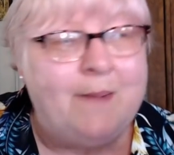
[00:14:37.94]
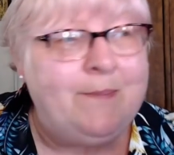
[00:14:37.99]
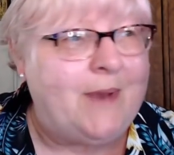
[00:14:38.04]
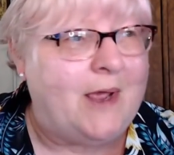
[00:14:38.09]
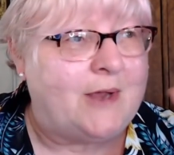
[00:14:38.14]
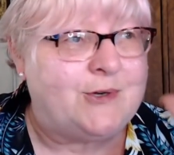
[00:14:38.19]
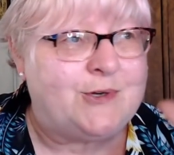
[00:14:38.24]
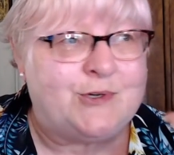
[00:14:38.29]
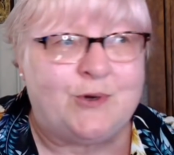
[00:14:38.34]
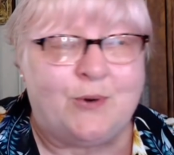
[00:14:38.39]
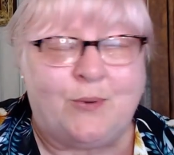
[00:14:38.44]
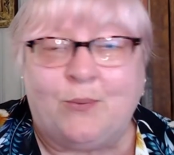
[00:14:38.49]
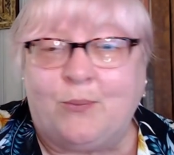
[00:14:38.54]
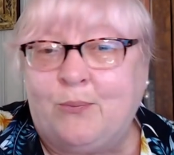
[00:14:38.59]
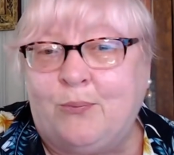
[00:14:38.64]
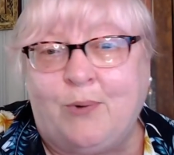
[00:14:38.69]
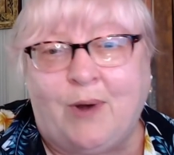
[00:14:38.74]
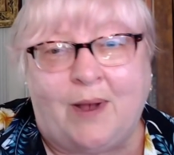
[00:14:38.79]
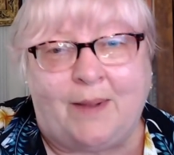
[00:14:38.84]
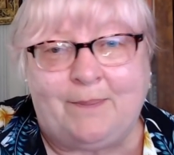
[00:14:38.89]
I'm not sure
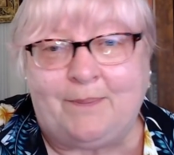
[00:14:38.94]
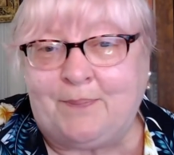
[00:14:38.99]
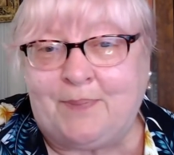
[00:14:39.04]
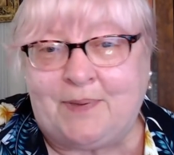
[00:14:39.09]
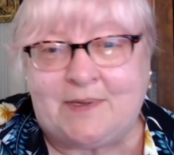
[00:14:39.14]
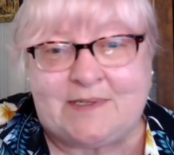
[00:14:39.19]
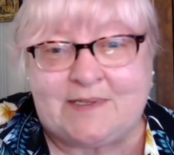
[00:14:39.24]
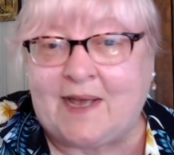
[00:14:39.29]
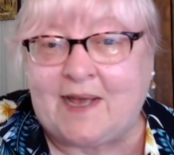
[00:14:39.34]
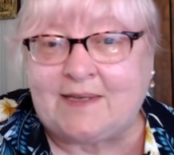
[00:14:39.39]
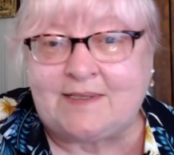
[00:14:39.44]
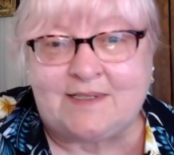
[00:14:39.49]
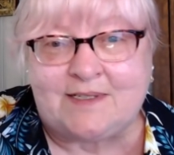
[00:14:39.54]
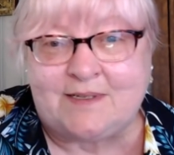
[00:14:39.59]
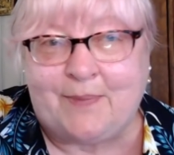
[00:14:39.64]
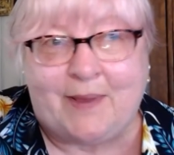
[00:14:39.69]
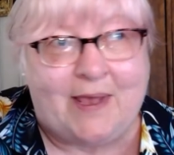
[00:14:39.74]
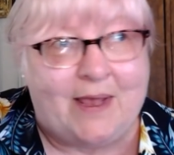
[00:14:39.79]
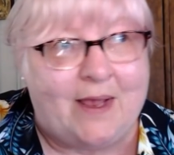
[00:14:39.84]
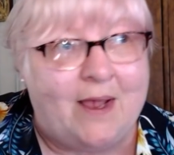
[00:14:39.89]
what
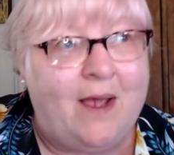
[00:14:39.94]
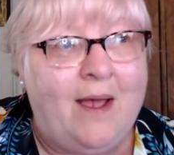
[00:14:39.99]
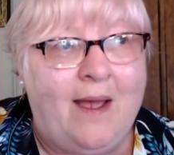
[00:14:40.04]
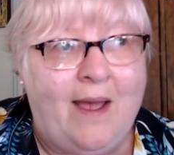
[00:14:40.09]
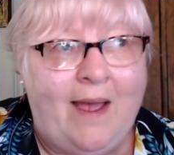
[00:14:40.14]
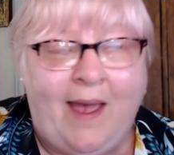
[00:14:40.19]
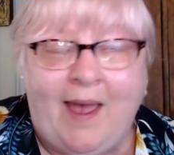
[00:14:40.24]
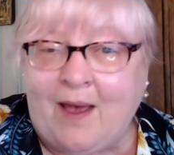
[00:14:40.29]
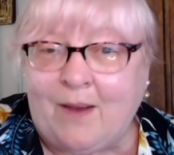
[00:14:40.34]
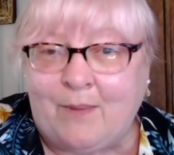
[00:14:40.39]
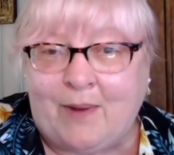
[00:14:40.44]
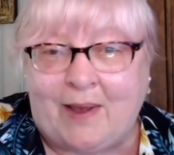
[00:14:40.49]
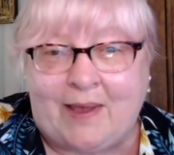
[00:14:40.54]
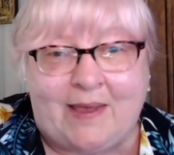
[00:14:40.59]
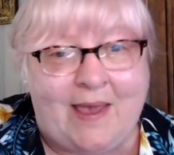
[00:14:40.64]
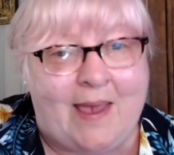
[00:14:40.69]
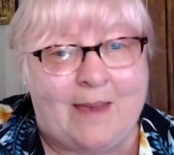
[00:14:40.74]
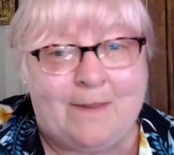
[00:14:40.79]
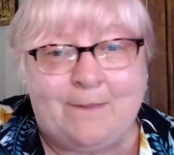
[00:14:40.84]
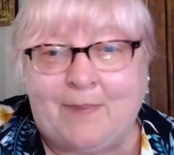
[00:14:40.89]
possessed me, how
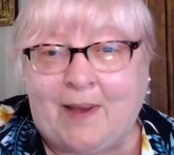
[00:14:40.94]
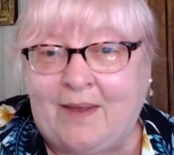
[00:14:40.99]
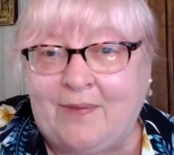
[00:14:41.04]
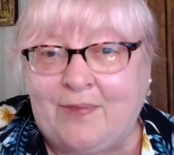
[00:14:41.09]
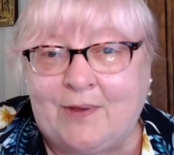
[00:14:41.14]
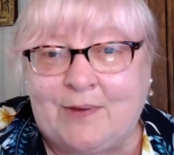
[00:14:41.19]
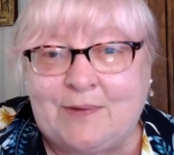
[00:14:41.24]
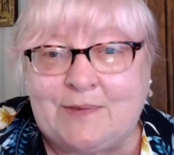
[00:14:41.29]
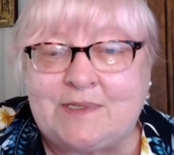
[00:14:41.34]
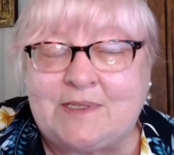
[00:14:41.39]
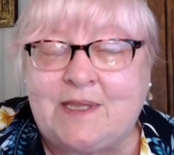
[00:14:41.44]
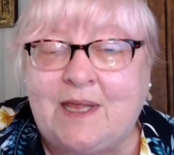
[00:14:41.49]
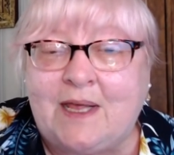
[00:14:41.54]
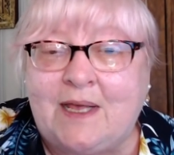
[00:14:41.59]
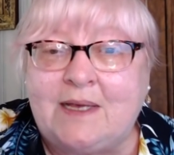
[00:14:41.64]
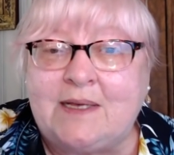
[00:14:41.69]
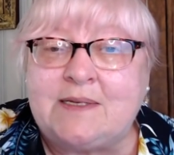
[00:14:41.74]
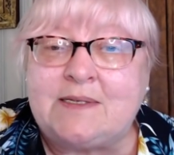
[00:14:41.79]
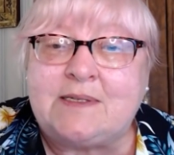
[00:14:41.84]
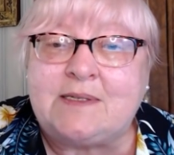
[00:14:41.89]
I came by those
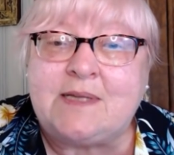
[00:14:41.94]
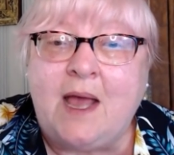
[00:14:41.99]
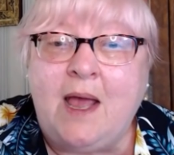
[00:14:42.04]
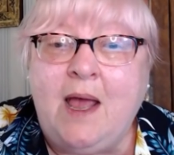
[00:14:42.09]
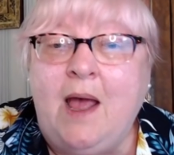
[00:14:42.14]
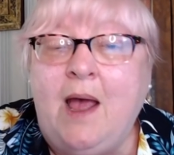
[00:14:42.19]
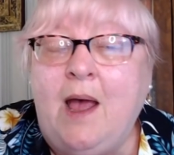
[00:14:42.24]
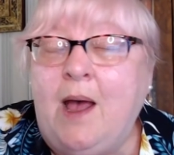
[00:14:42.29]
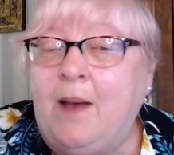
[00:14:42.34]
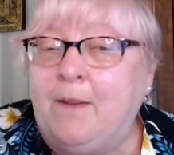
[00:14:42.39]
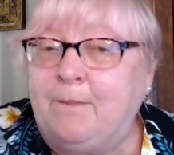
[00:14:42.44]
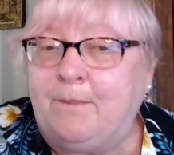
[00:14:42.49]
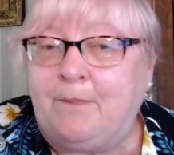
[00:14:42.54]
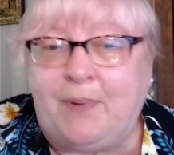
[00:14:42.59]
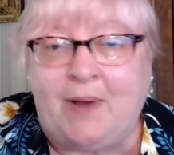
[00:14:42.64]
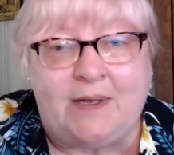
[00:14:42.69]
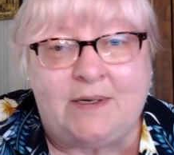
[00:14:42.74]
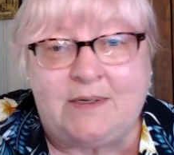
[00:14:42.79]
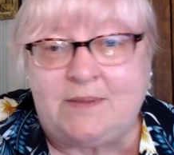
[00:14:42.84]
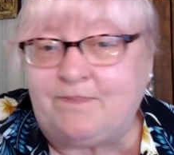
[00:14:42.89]
things,
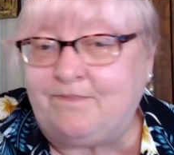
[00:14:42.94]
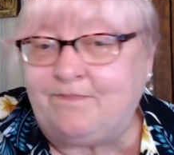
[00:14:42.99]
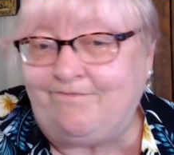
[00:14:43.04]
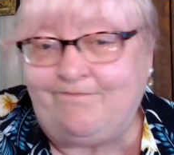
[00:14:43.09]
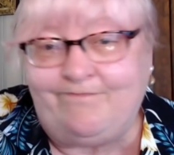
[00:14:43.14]
but